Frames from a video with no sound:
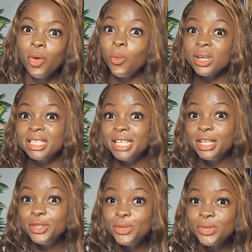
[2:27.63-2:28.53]
what they
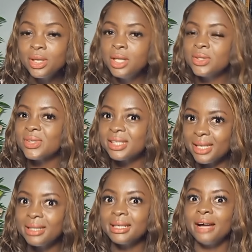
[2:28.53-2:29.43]
use to search